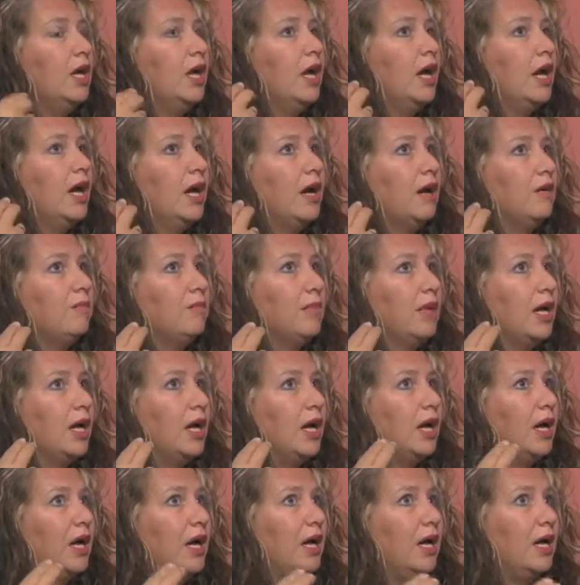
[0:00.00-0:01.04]

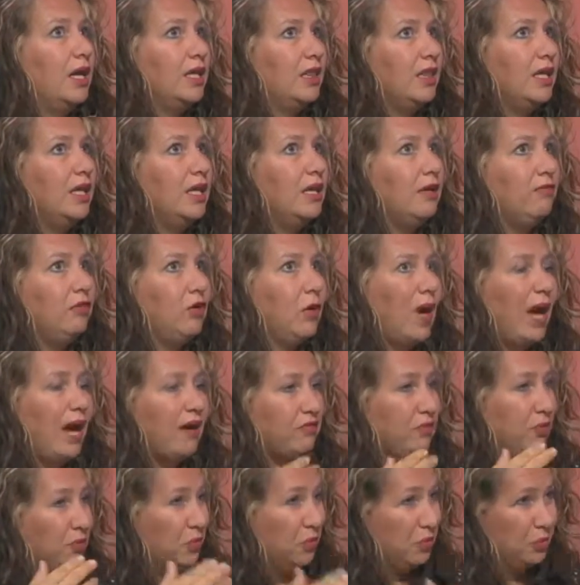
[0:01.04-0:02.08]
I think if you have
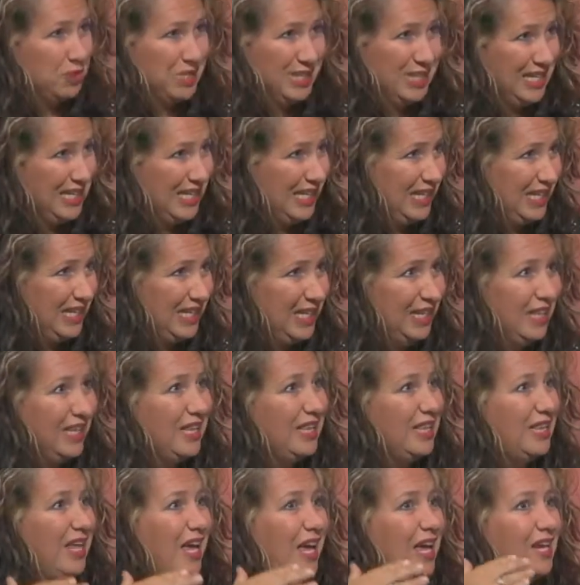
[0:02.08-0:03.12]
a routine,
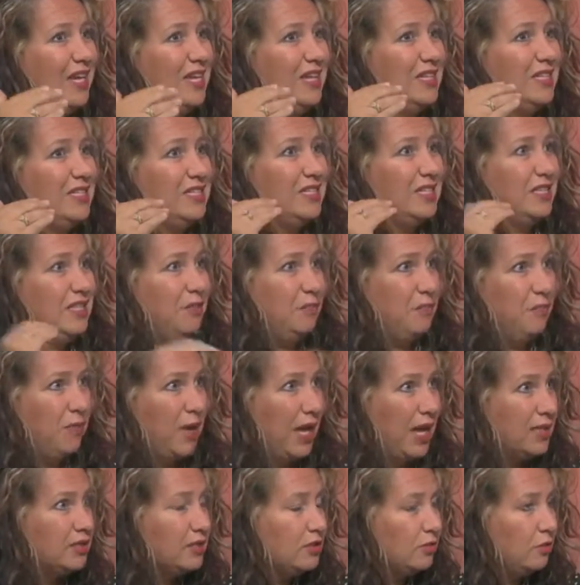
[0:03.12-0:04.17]
that is the
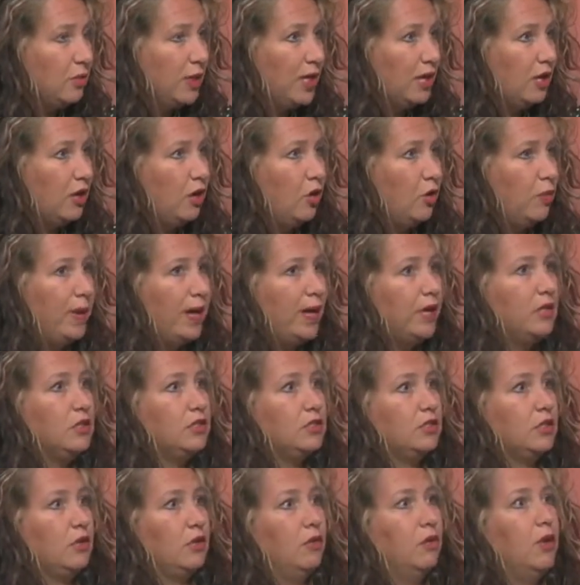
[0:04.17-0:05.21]
best way to go about it.
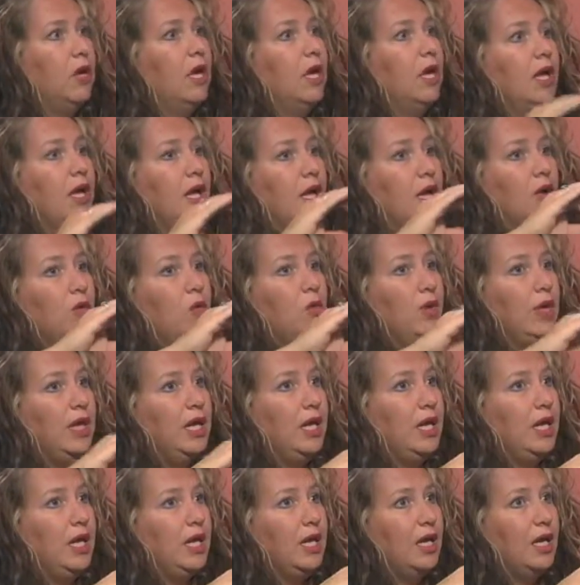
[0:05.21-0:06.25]
So
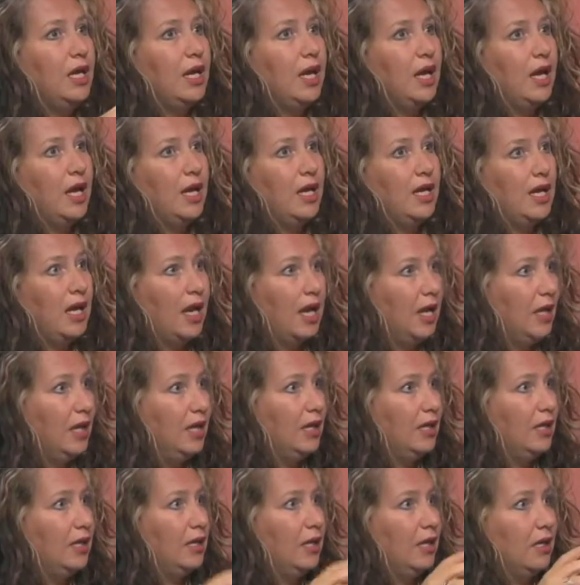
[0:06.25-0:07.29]
we, at night,
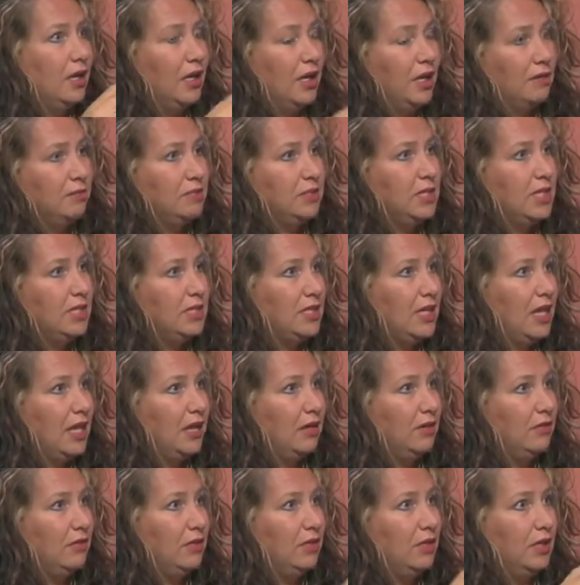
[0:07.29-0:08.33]
sit
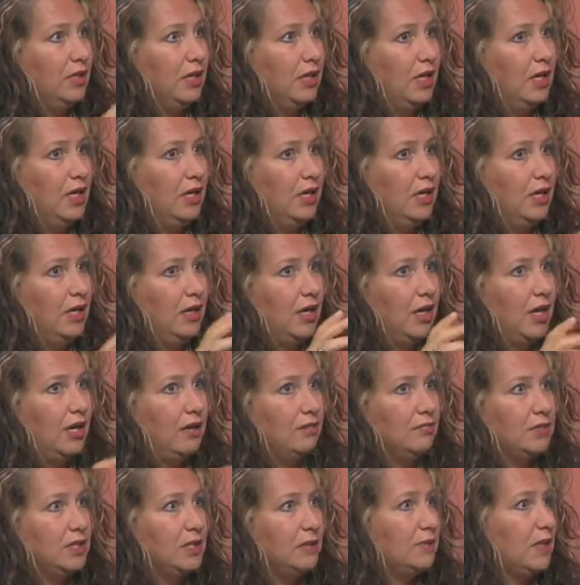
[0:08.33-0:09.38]
down and
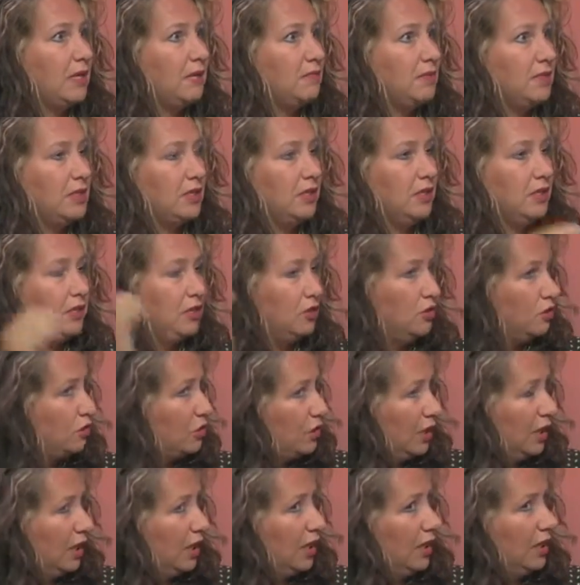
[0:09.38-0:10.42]
sometimes it's
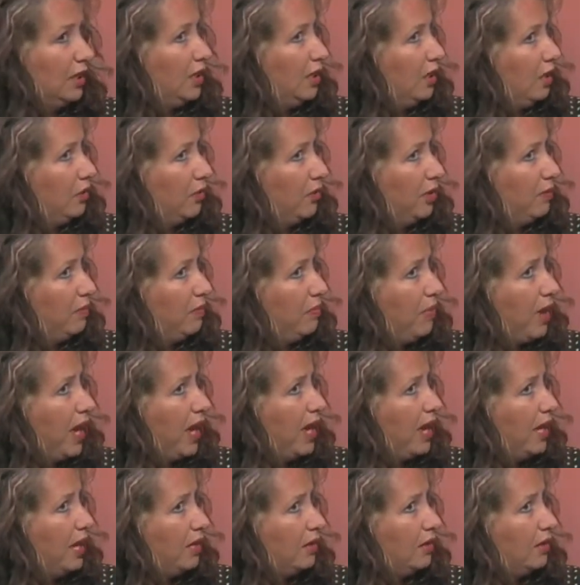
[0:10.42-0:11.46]
usually, in
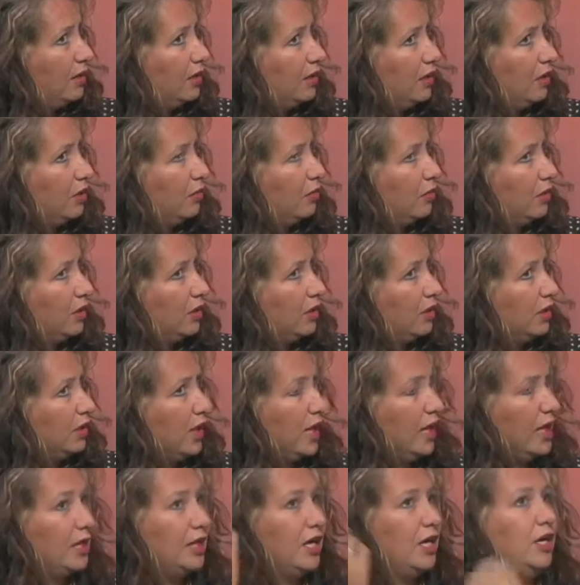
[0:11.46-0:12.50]
bed, we're
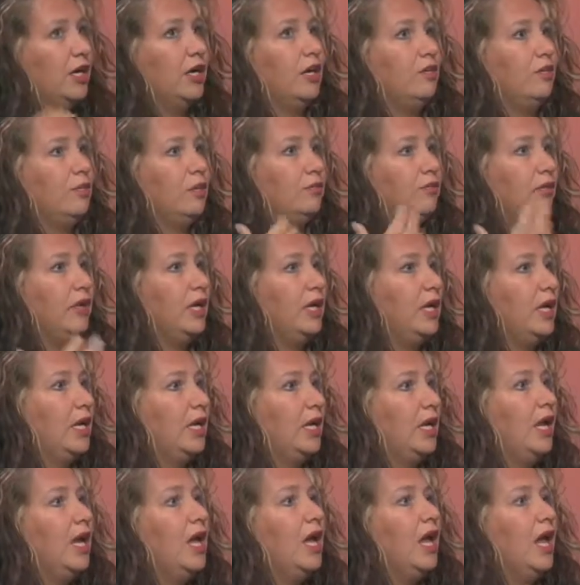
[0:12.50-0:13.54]
laying there and we're
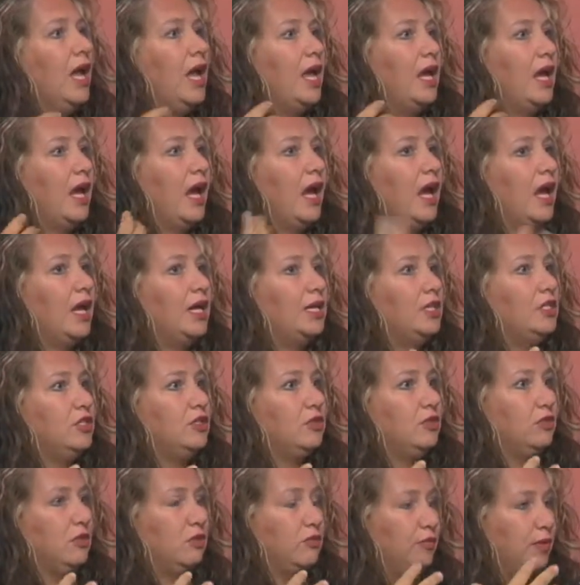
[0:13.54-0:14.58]
reading and I
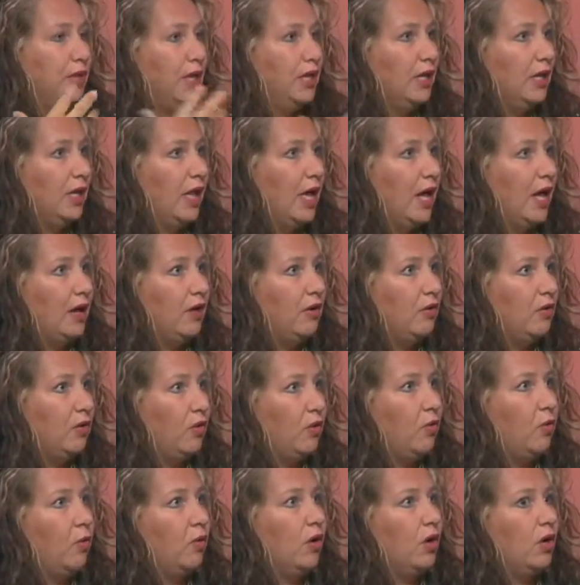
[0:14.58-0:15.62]
do the read aloud
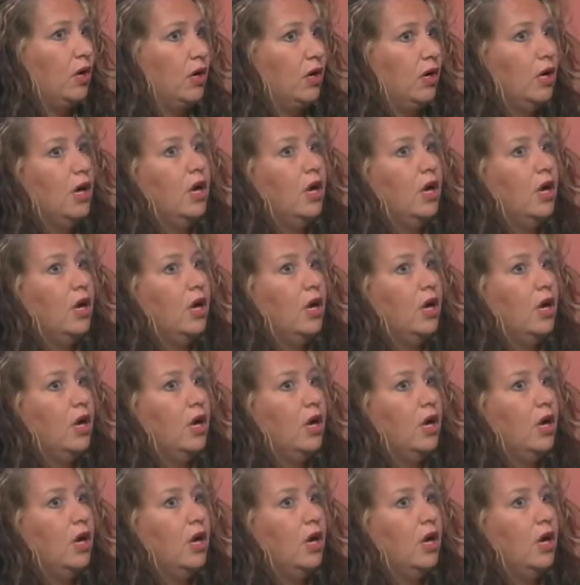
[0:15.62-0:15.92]
or